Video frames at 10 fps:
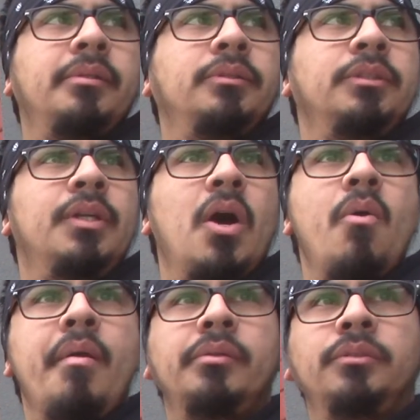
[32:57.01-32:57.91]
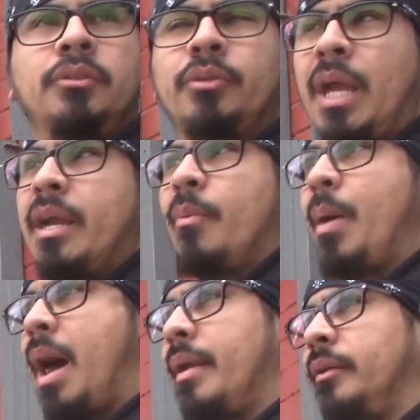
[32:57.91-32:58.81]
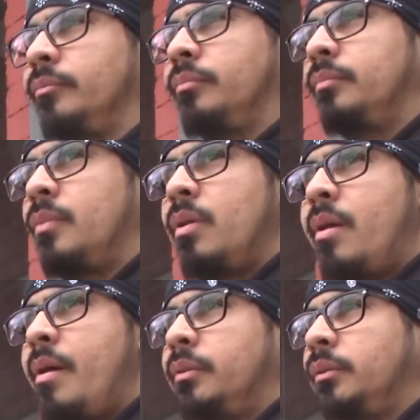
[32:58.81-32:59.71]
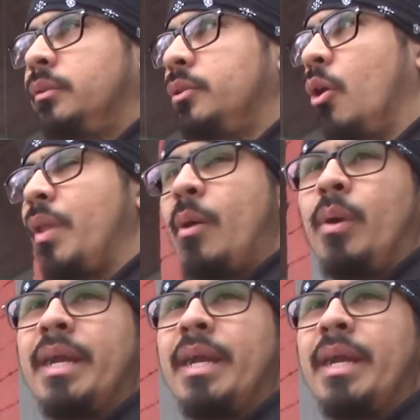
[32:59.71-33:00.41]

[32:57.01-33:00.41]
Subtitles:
You know? Don't think about it. Know that when it